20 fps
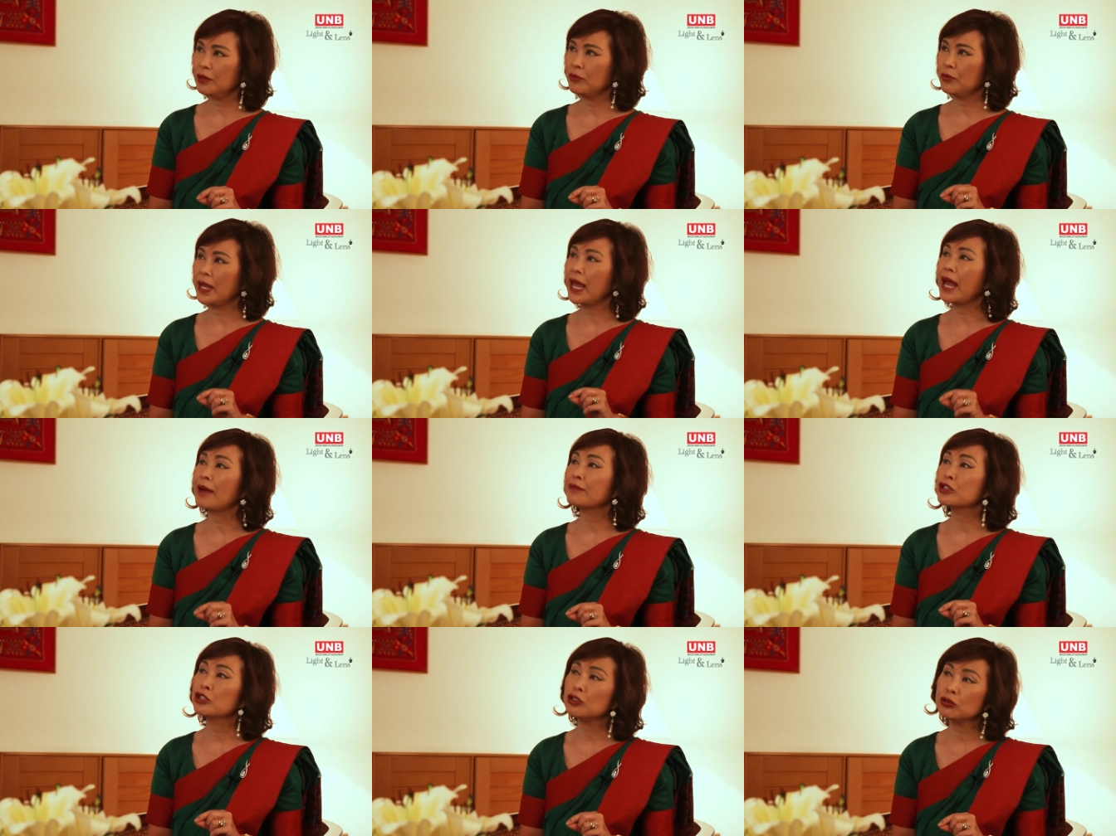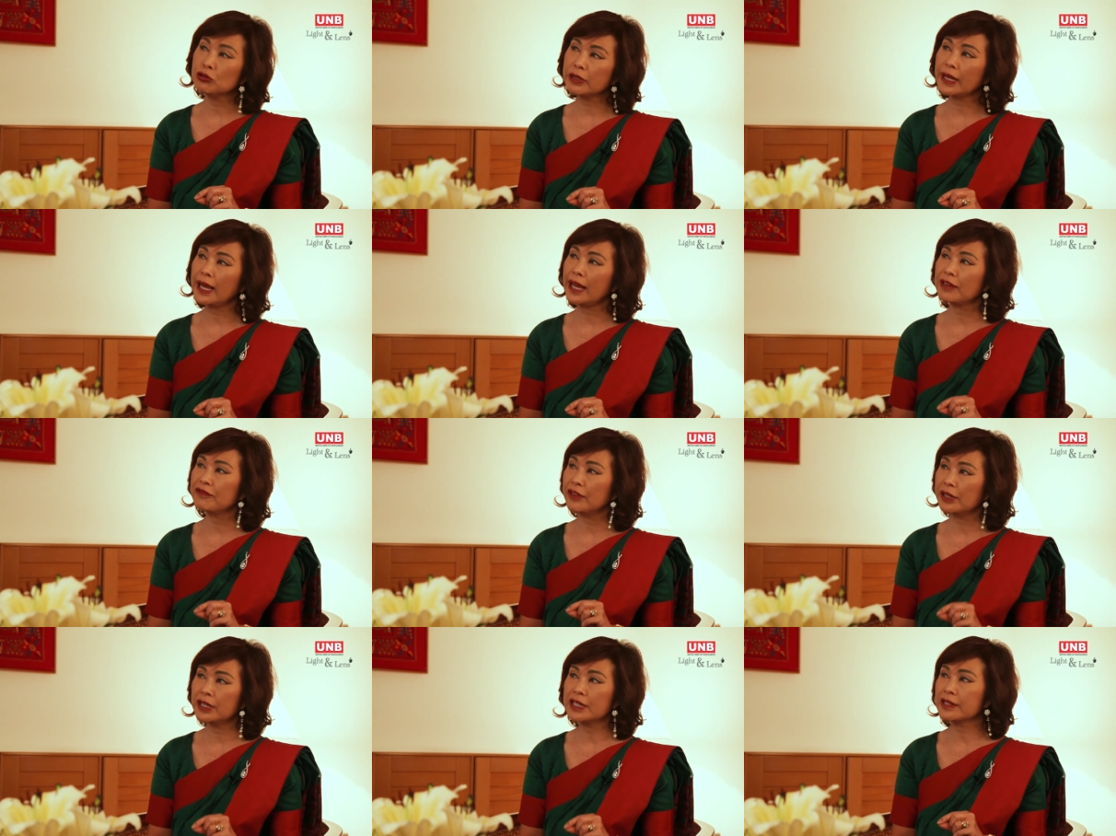we have to look at
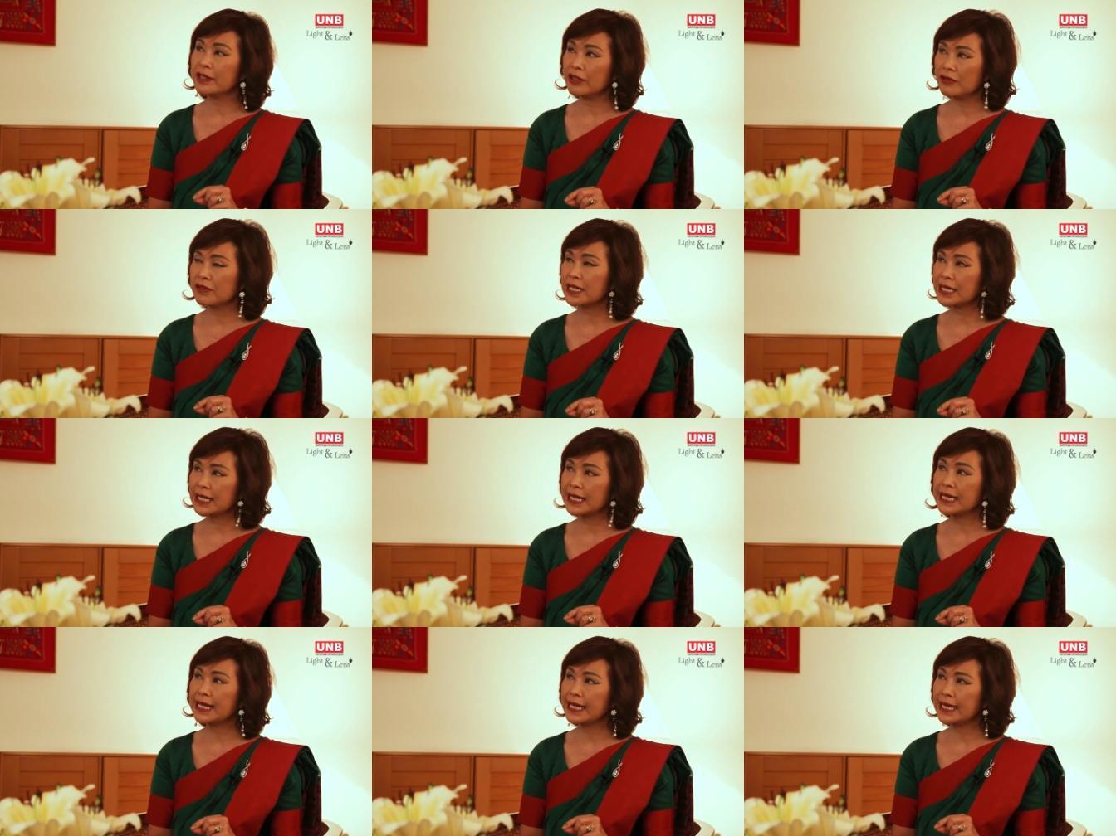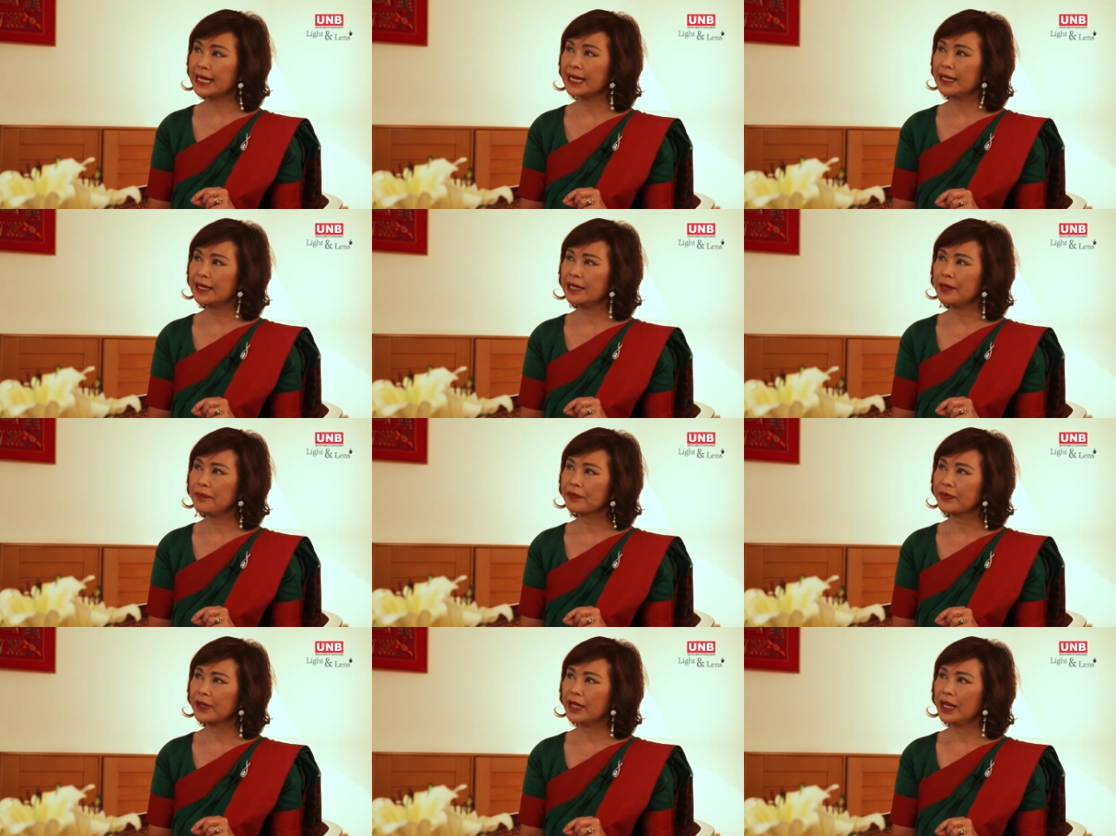very seriously here.
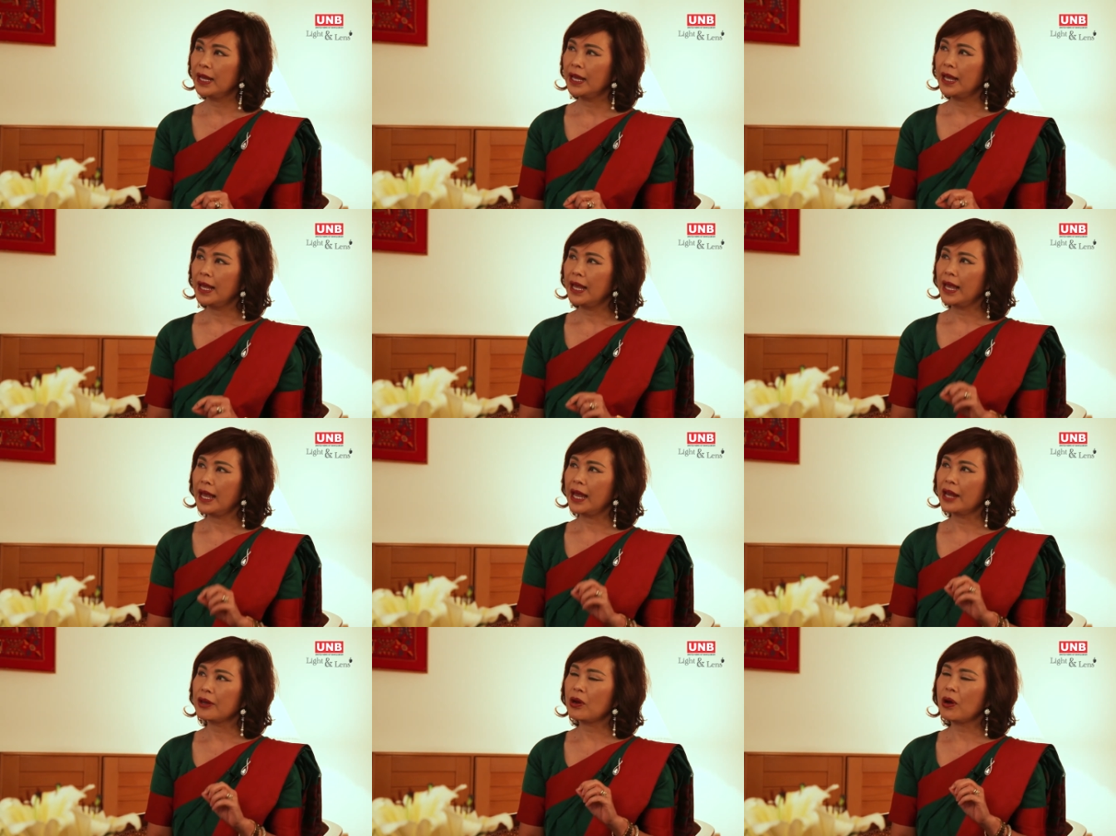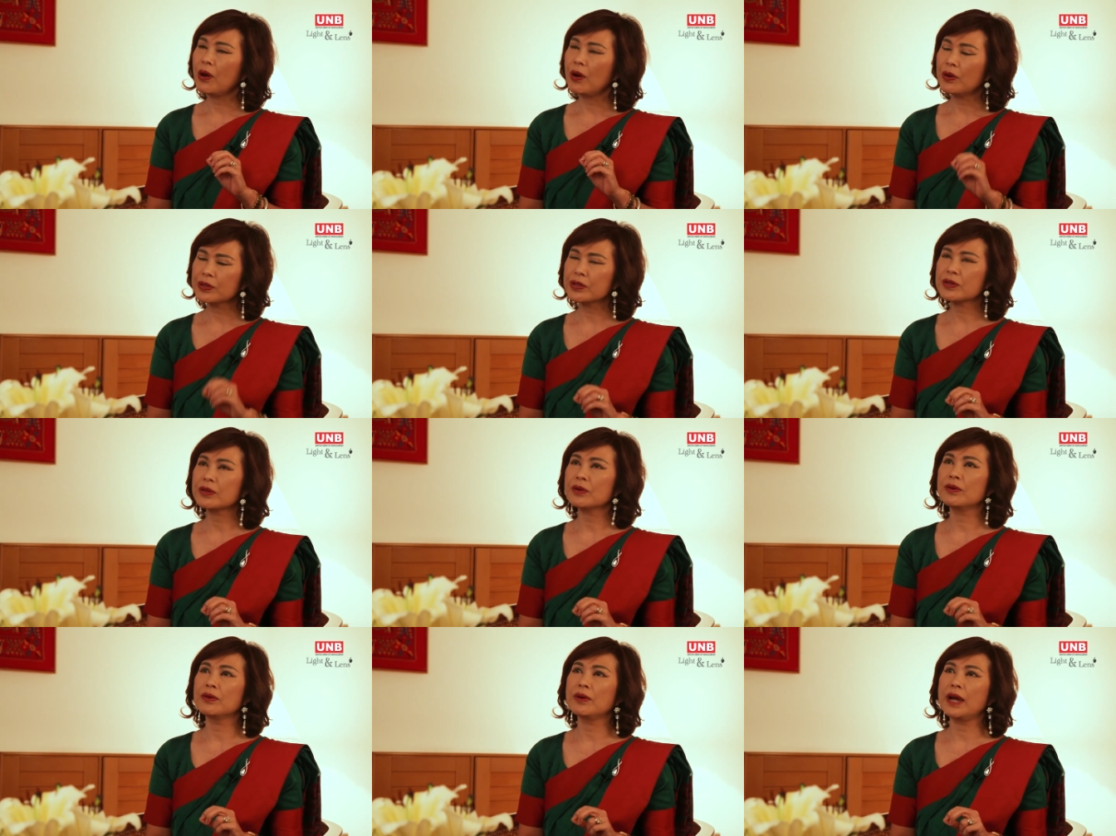And
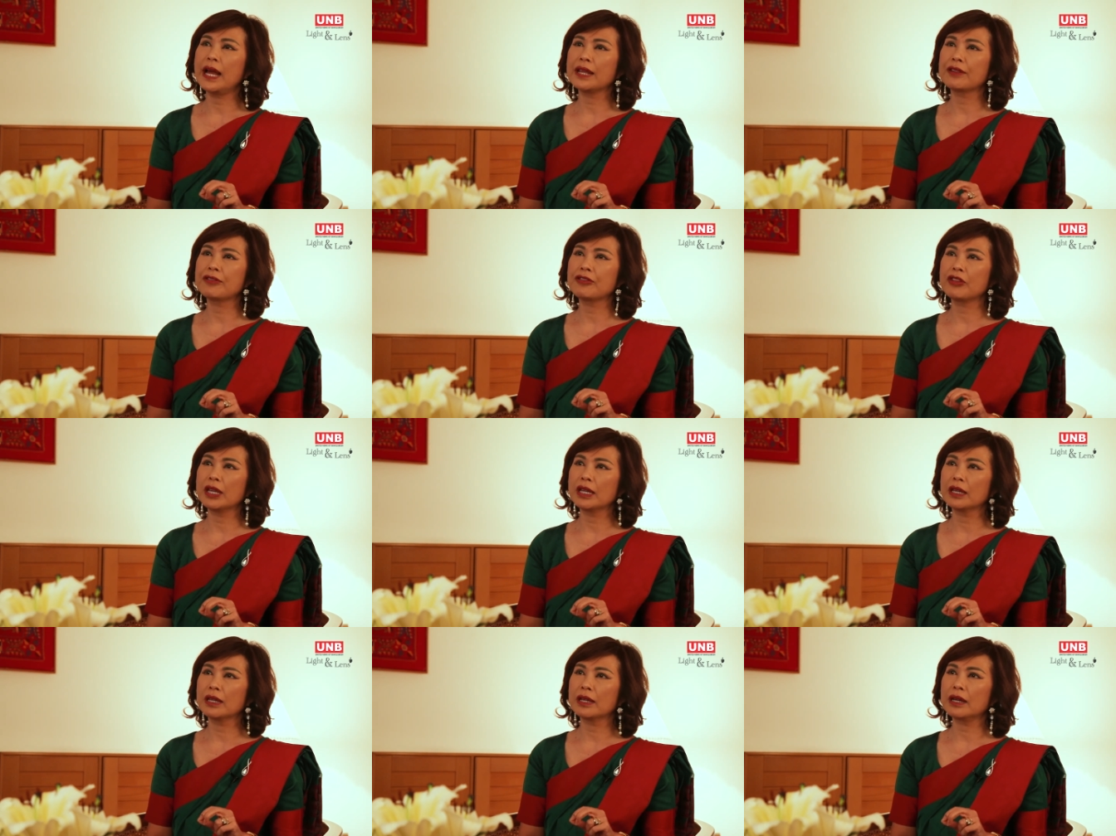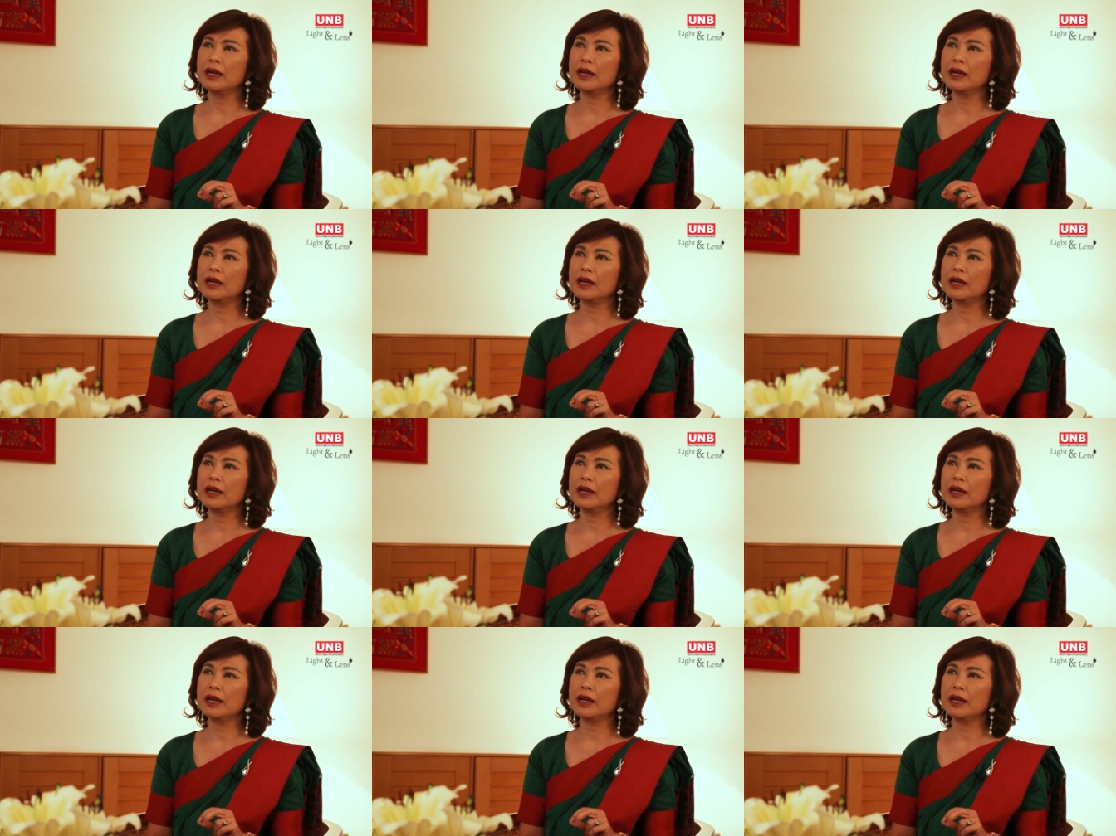also, I think